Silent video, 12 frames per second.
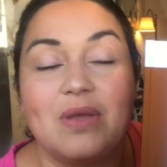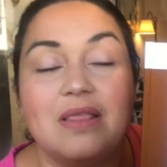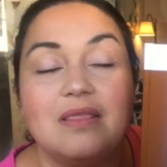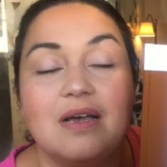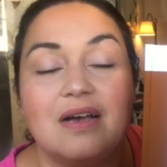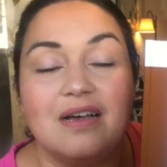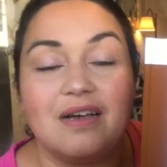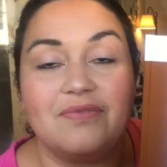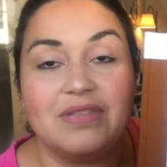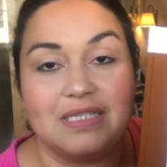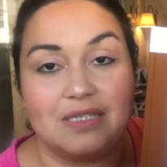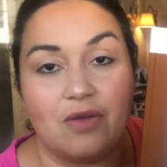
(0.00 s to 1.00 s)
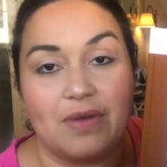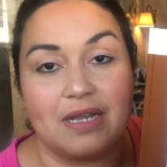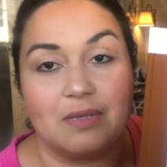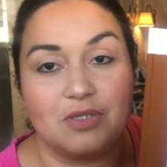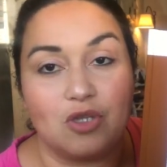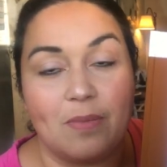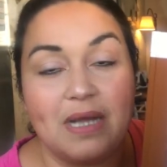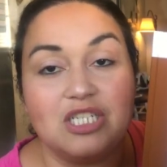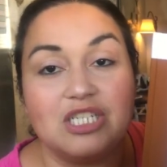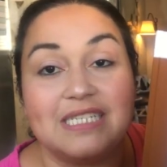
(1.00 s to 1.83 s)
We love this curriculum so much.